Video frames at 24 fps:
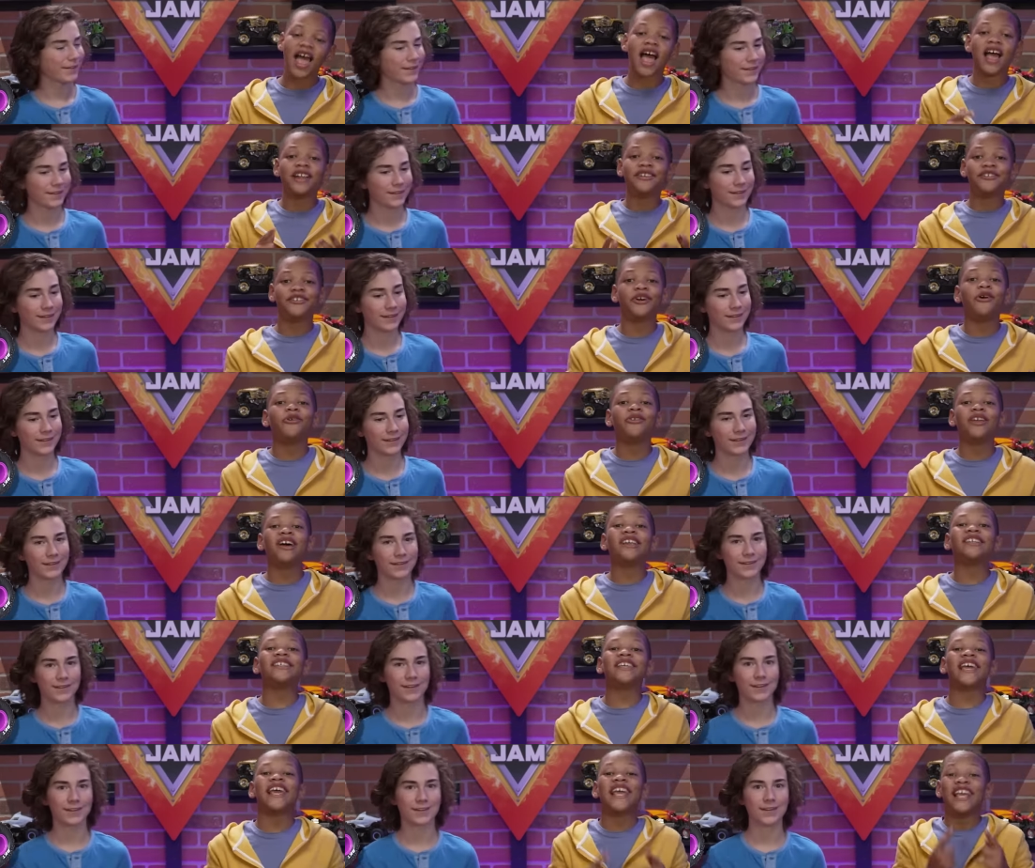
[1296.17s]
Speaker 1: and
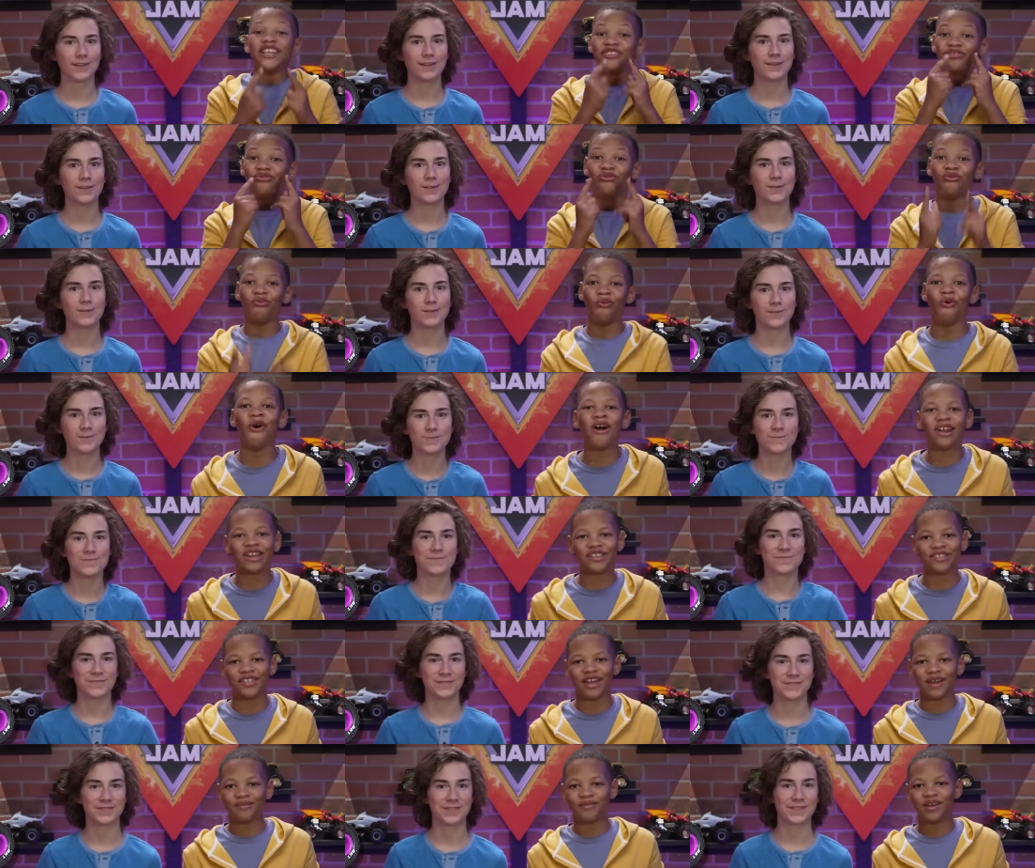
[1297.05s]
donuts is one
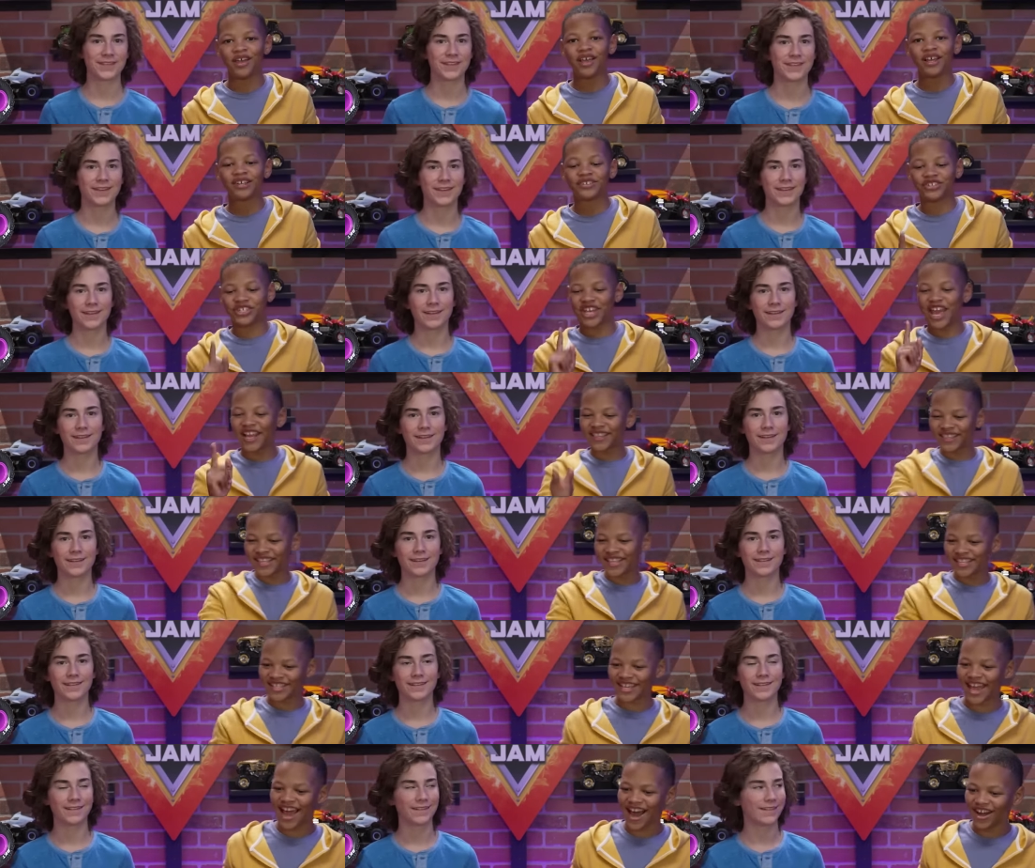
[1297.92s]
of them. Check
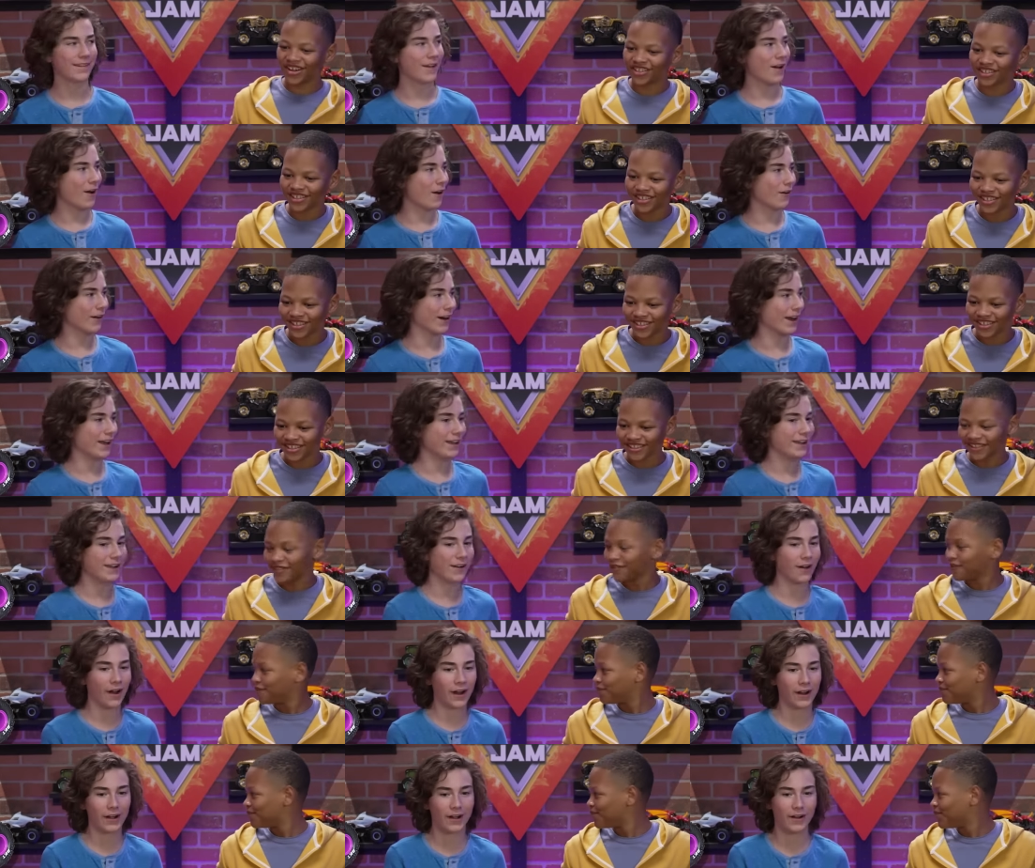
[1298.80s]
this out.
Speaker 2: All right,
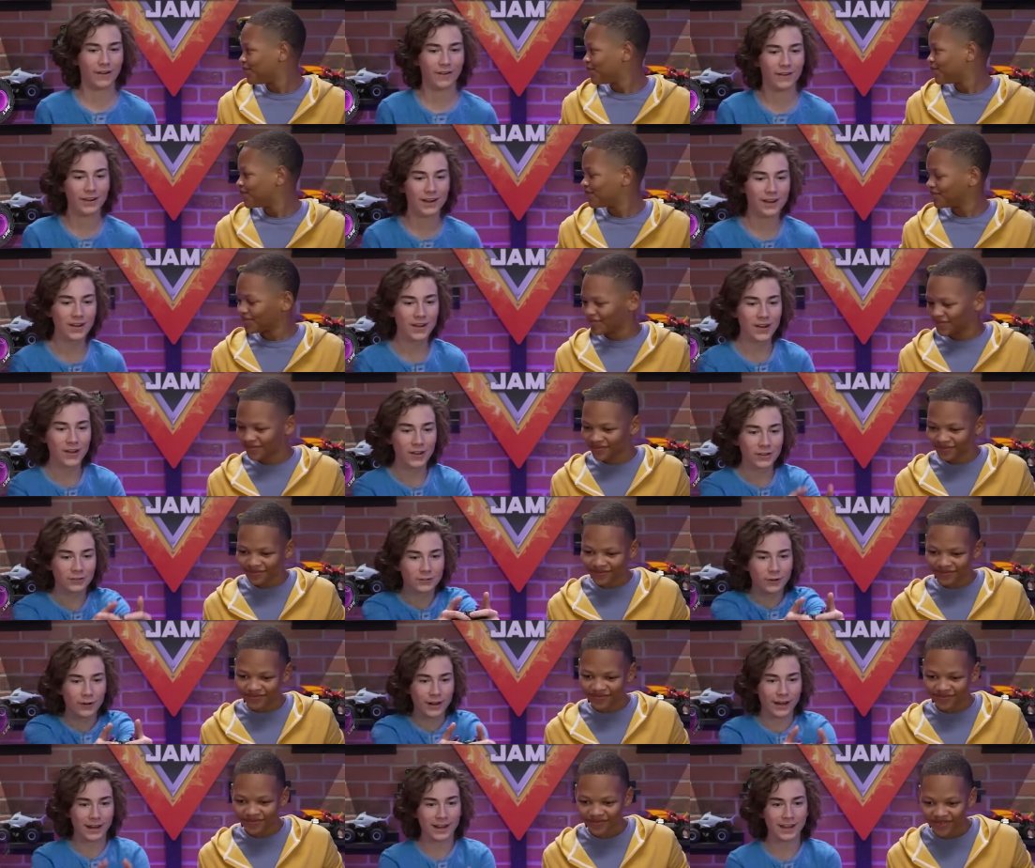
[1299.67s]
here I go.
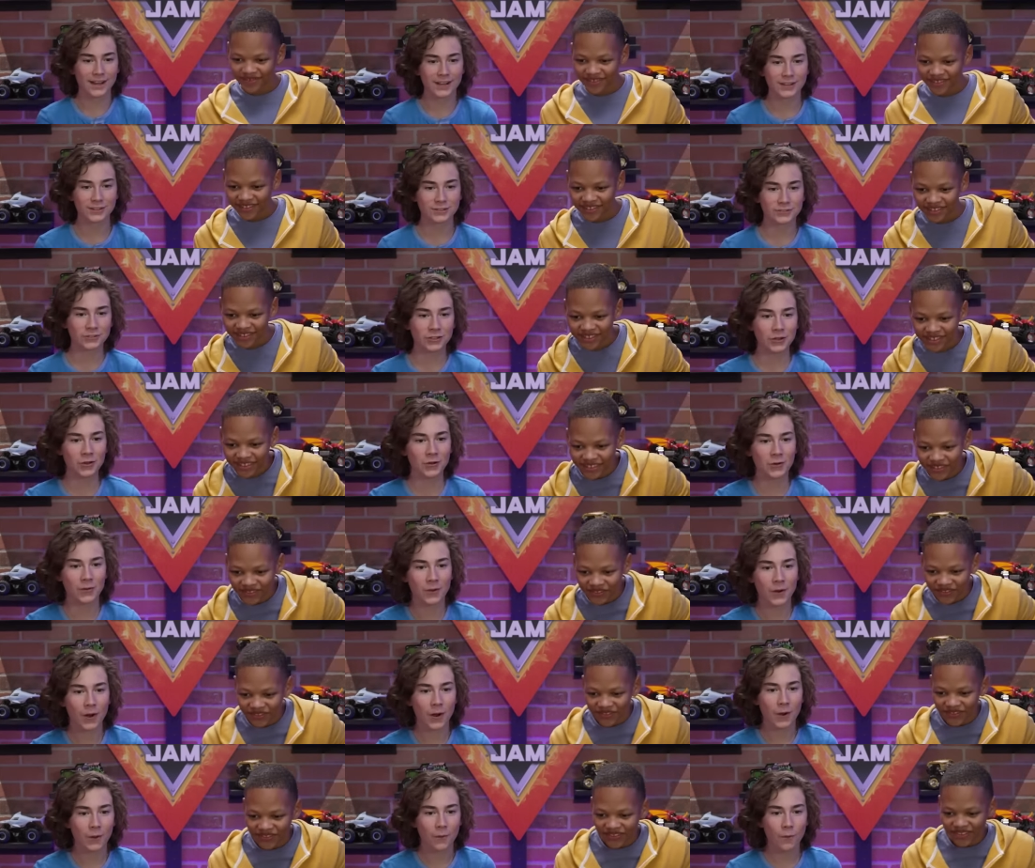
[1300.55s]
Three, two,
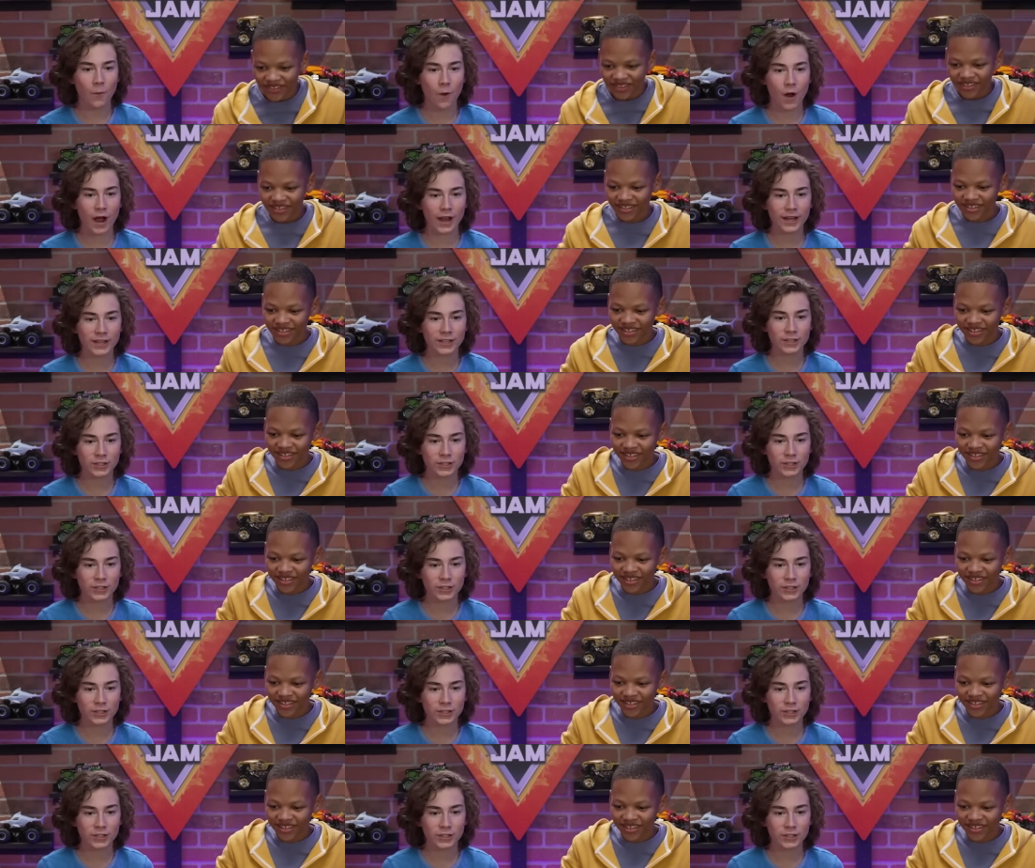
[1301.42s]
one,